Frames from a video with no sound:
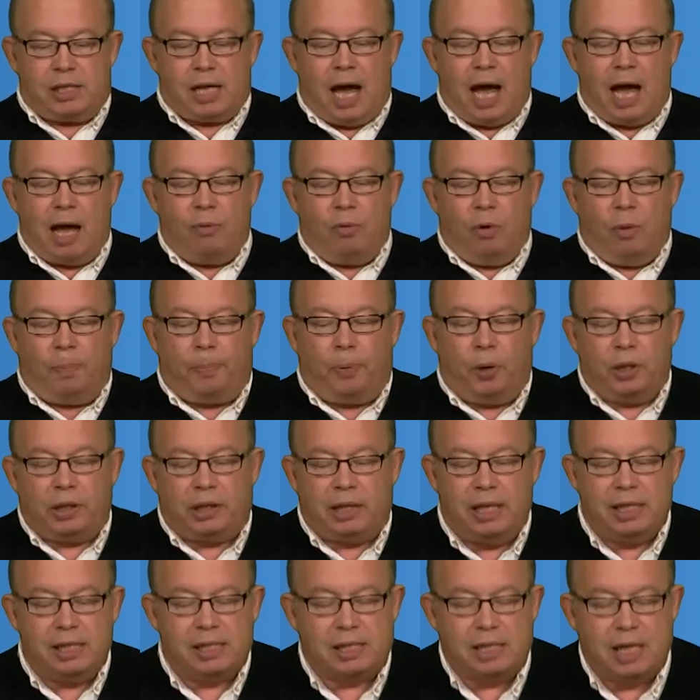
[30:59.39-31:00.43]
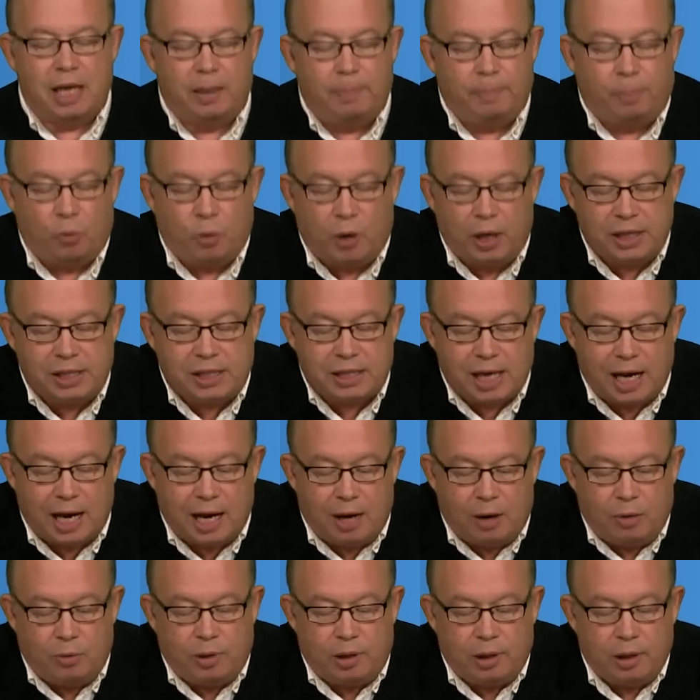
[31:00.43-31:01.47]
I will put these 10 points
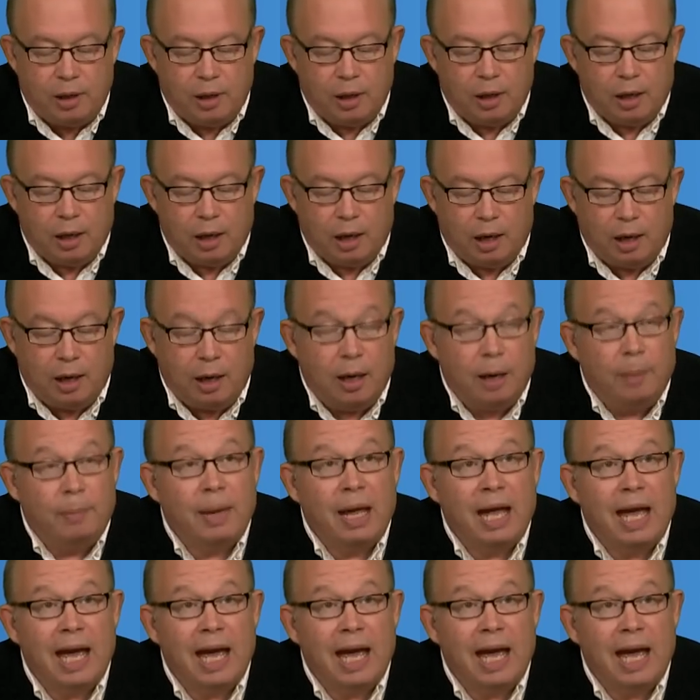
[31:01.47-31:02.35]
out um,